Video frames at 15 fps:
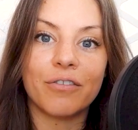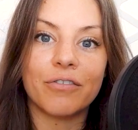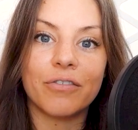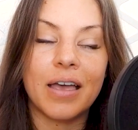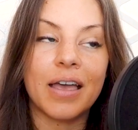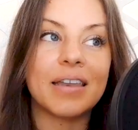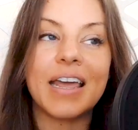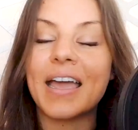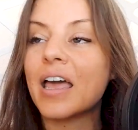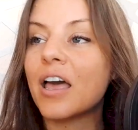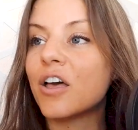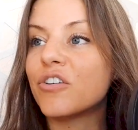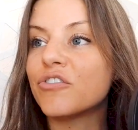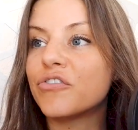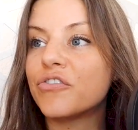of. And I
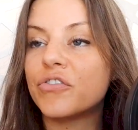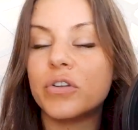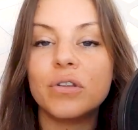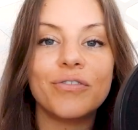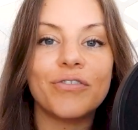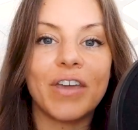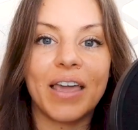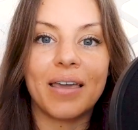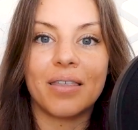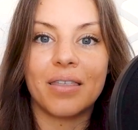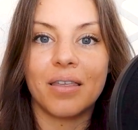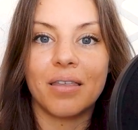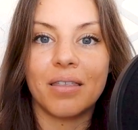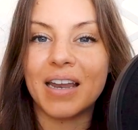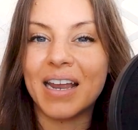have full faith
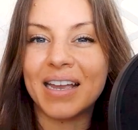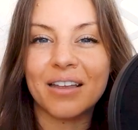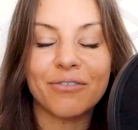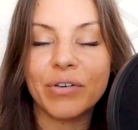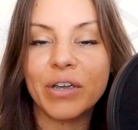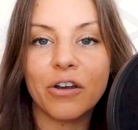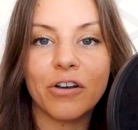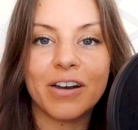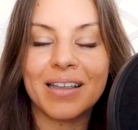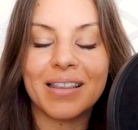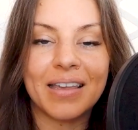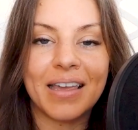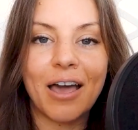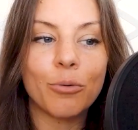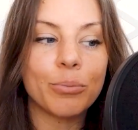that I can figure
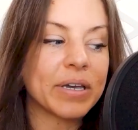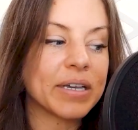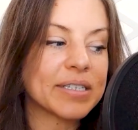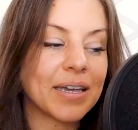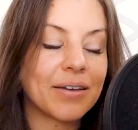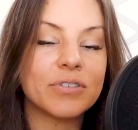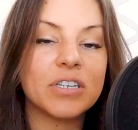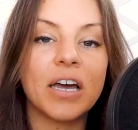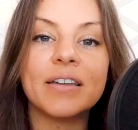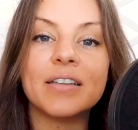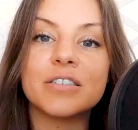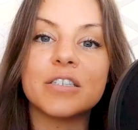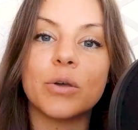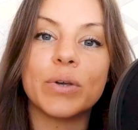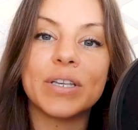anything out because I've done
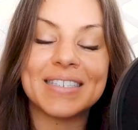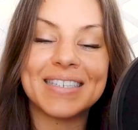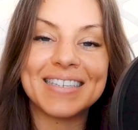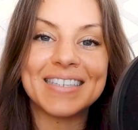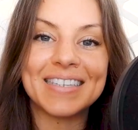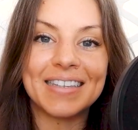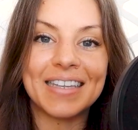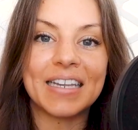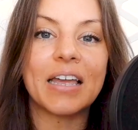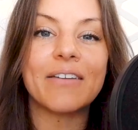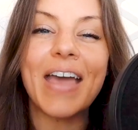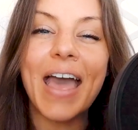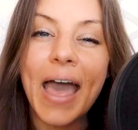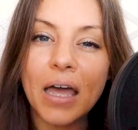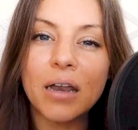it so consistently and I've
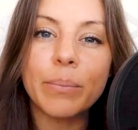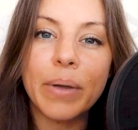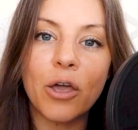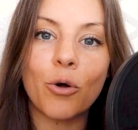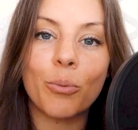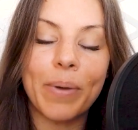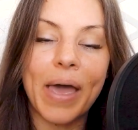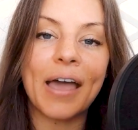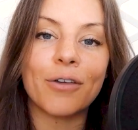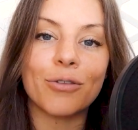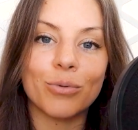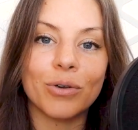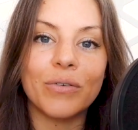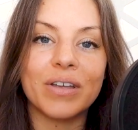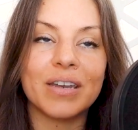had my own back
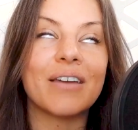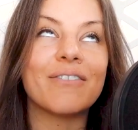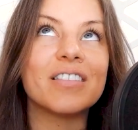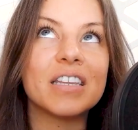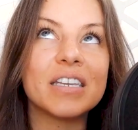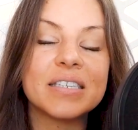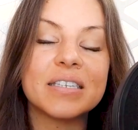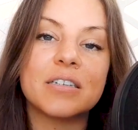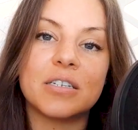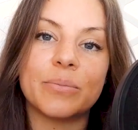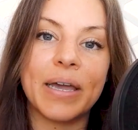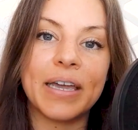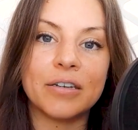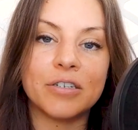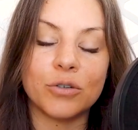through it and I've listened to
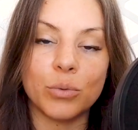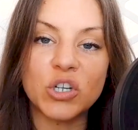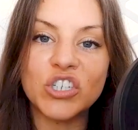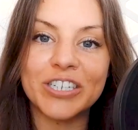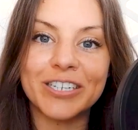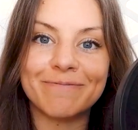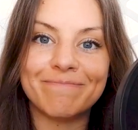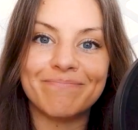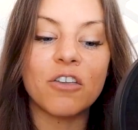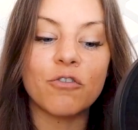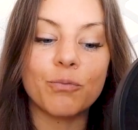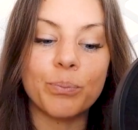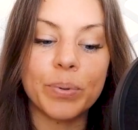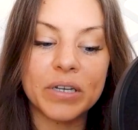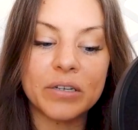my intuition.
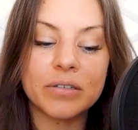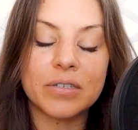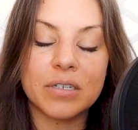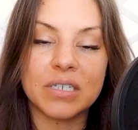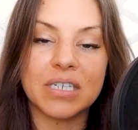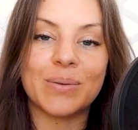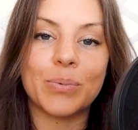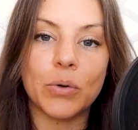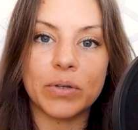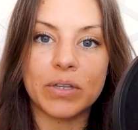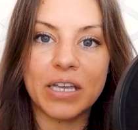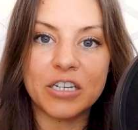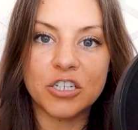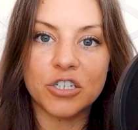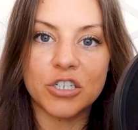I've built a deeper
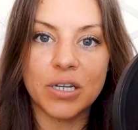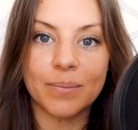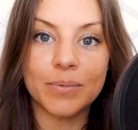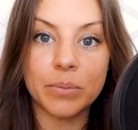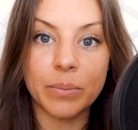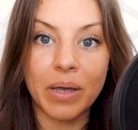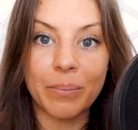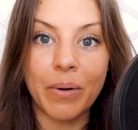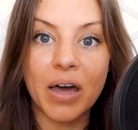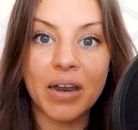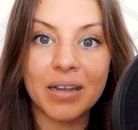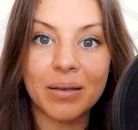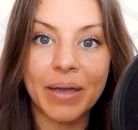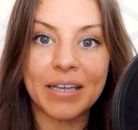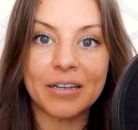relationship to my
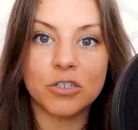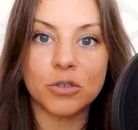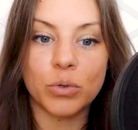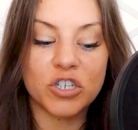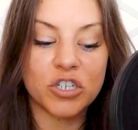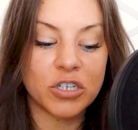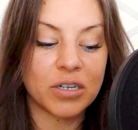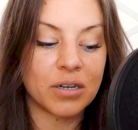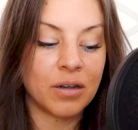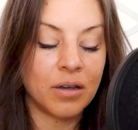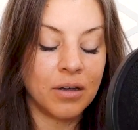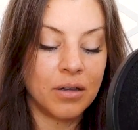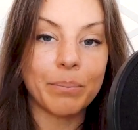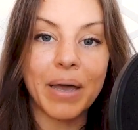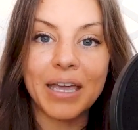body, my intuition,
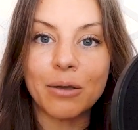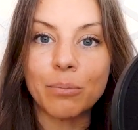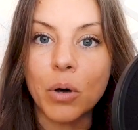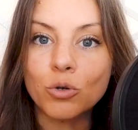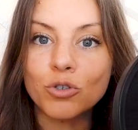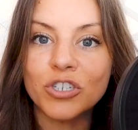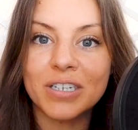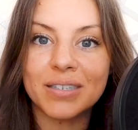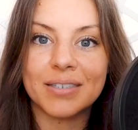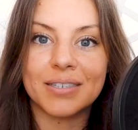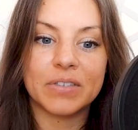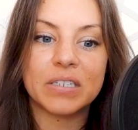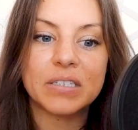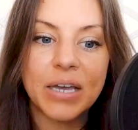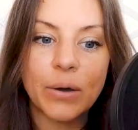my emotions.
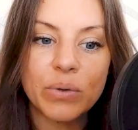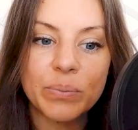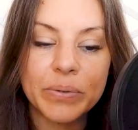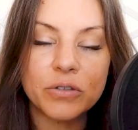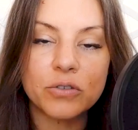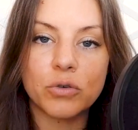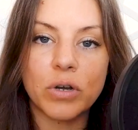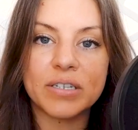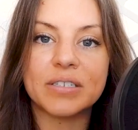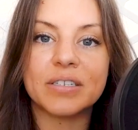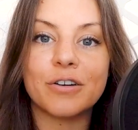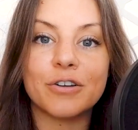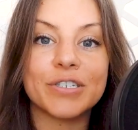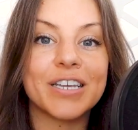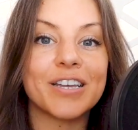This is how we build trust
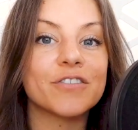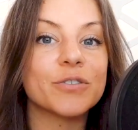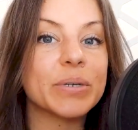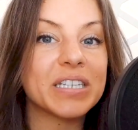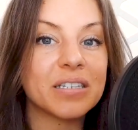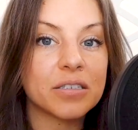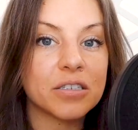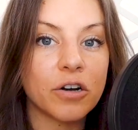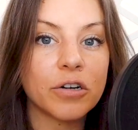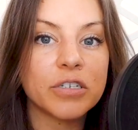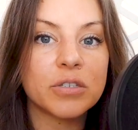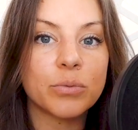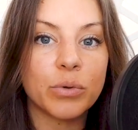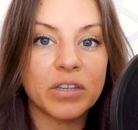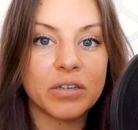in ourselves, but it
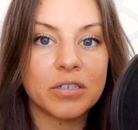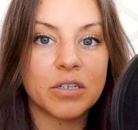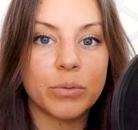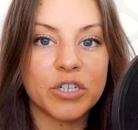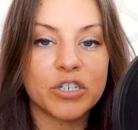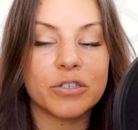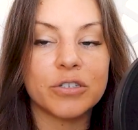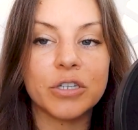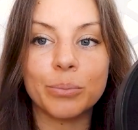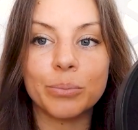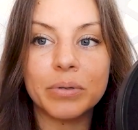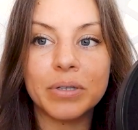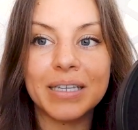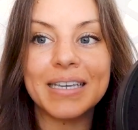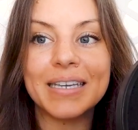starts with intuition. So
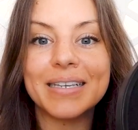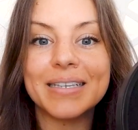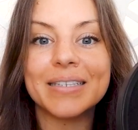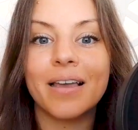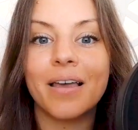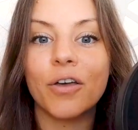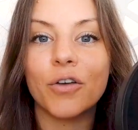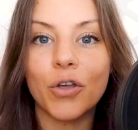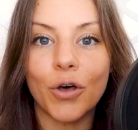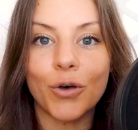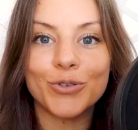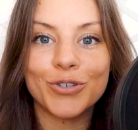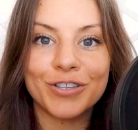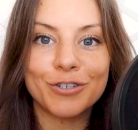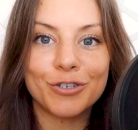please
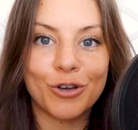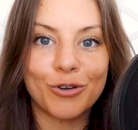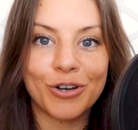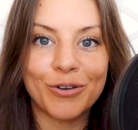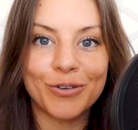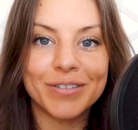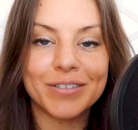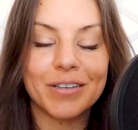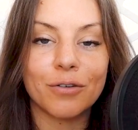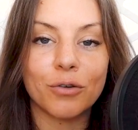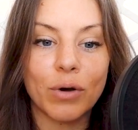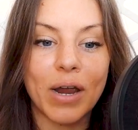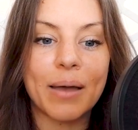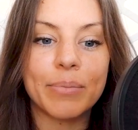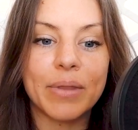go to the show notes,
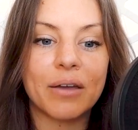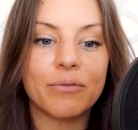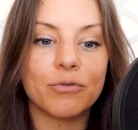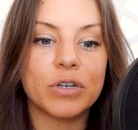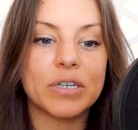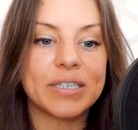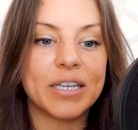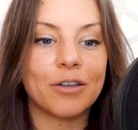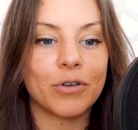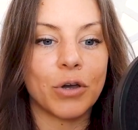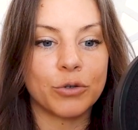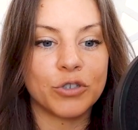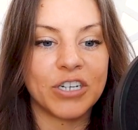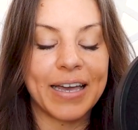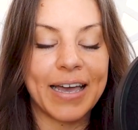grab that free
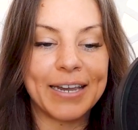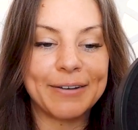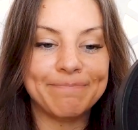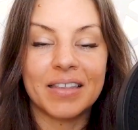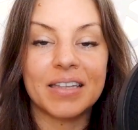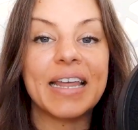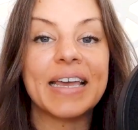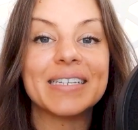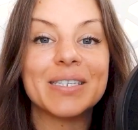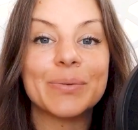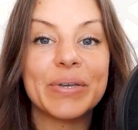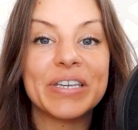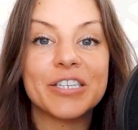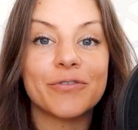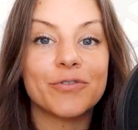self-coaching guide. The next
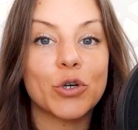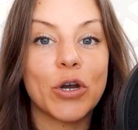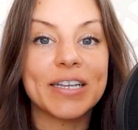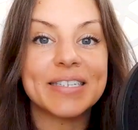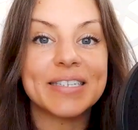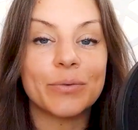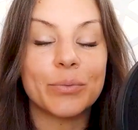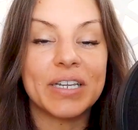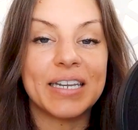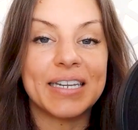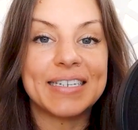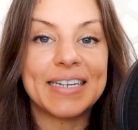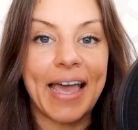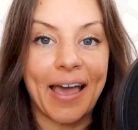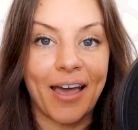piece of trust that we
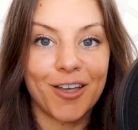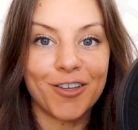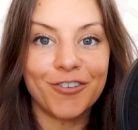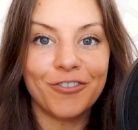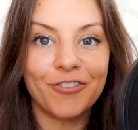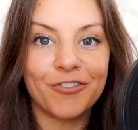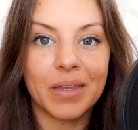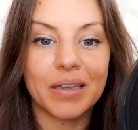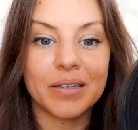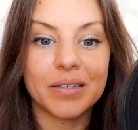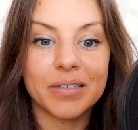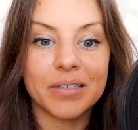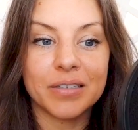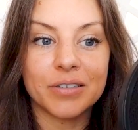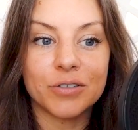need to have
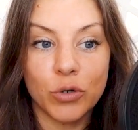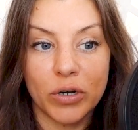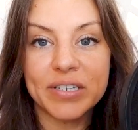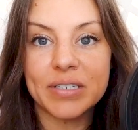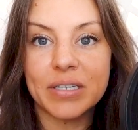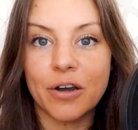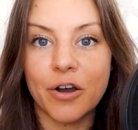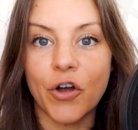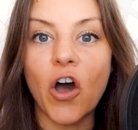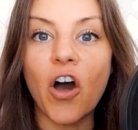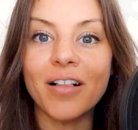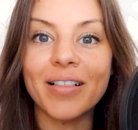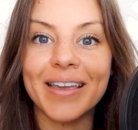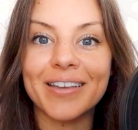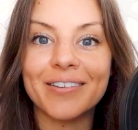is trust in our
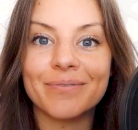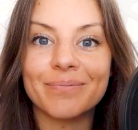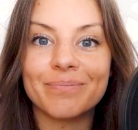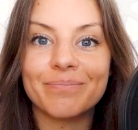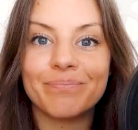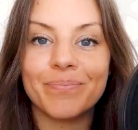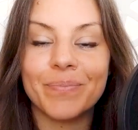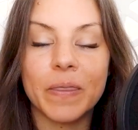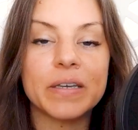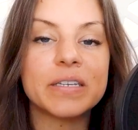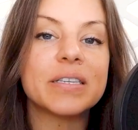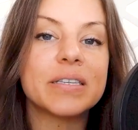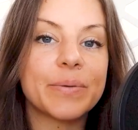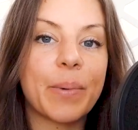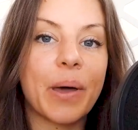calling.
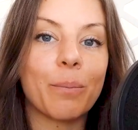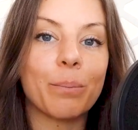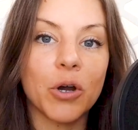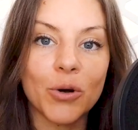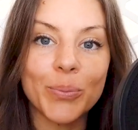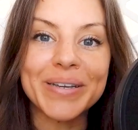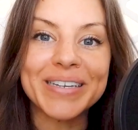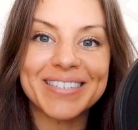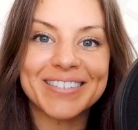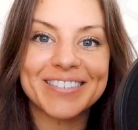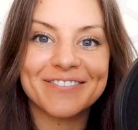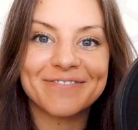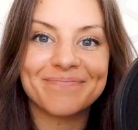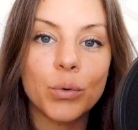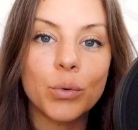This is about
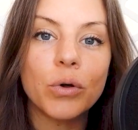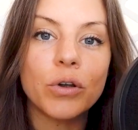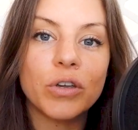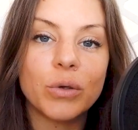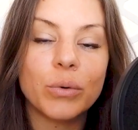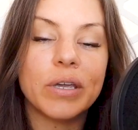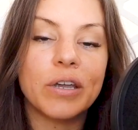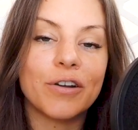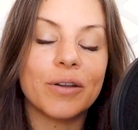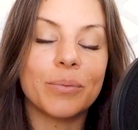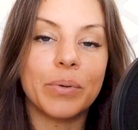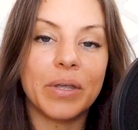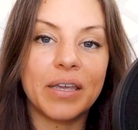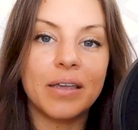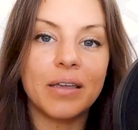purpose. Who are you here to
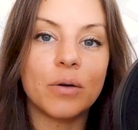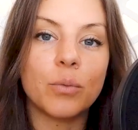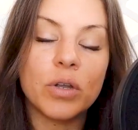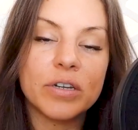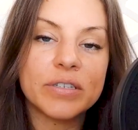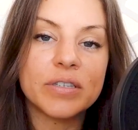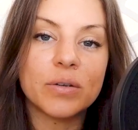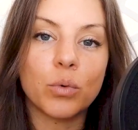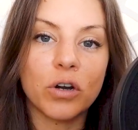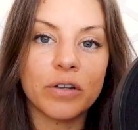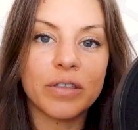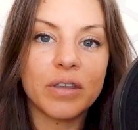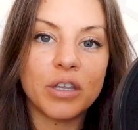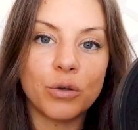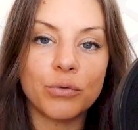be, and what is the
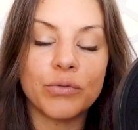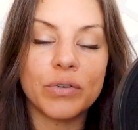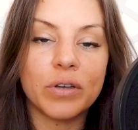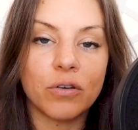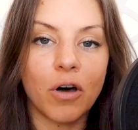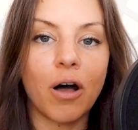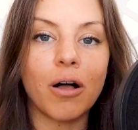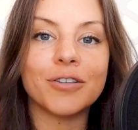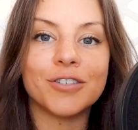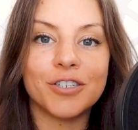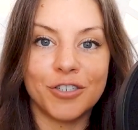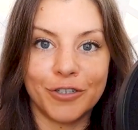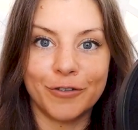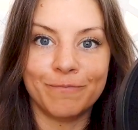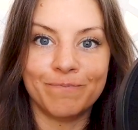work that you feel called to
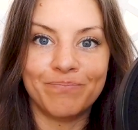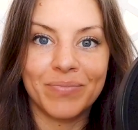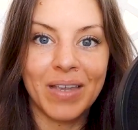do?